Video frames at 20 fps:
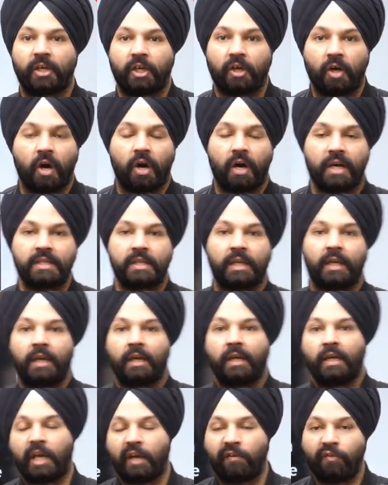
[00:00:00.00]
Because
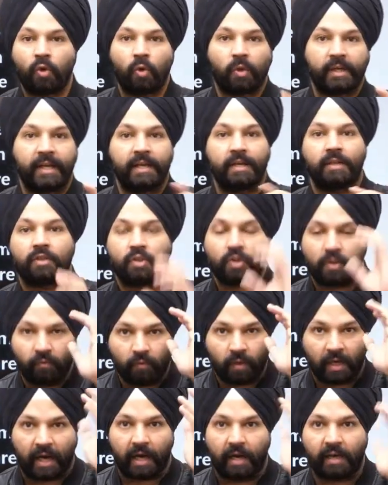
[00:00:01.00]
if you can
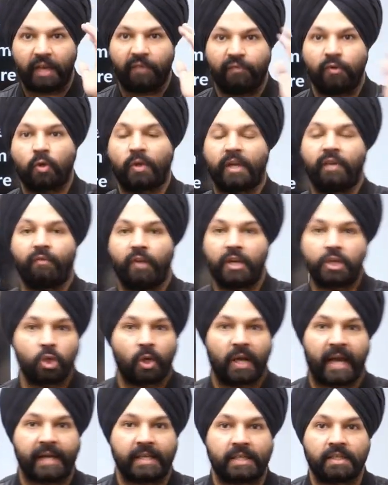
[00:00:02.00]

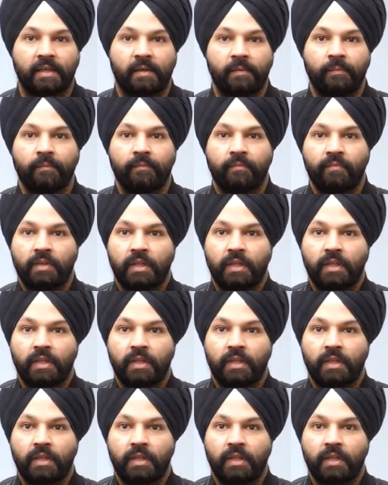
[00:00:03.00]
visualize